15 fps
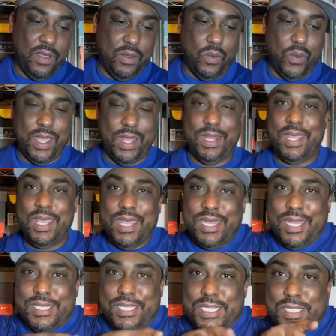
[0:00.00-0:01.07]
it when
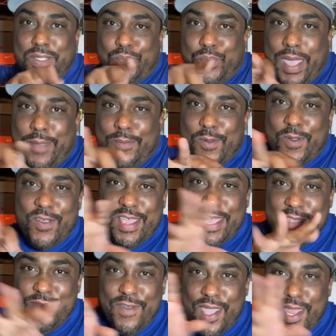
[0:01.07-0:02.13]
the tissue paper
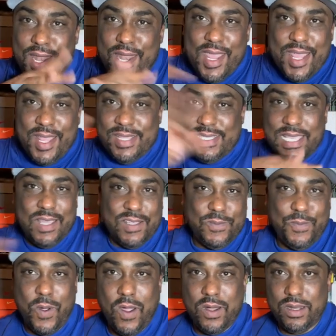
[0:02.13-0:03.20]
even tells
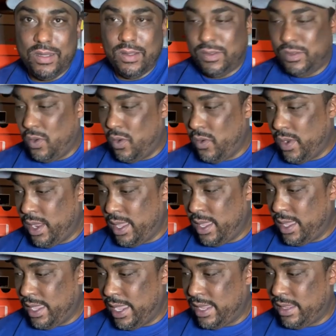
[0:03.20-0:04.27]
part of the story
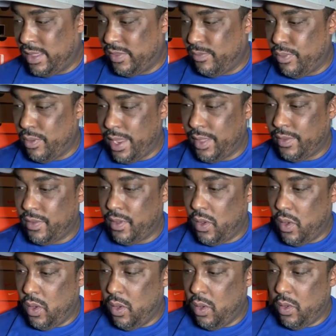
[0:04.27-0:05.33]
and just brings the
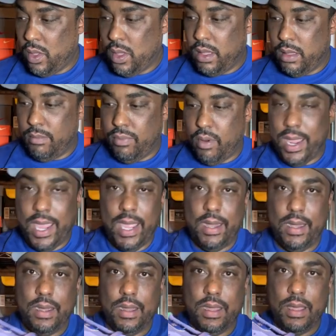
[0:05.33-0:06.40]
whole
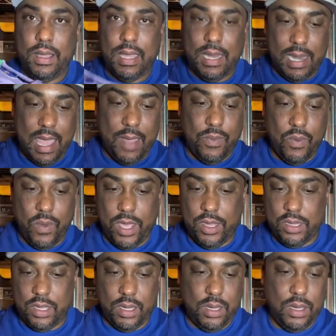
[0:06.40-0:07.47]
brand
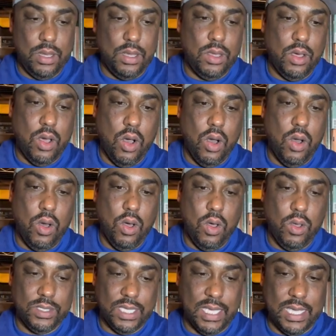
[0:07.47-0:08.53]
collaboration
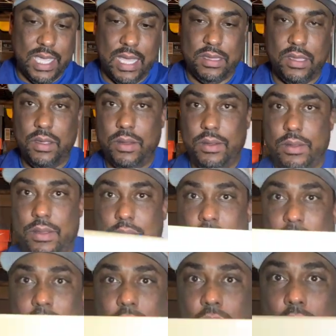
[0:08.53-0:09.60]
all together
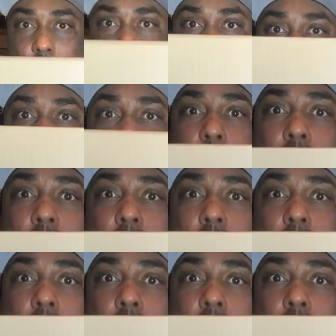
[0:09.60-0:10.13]
in one.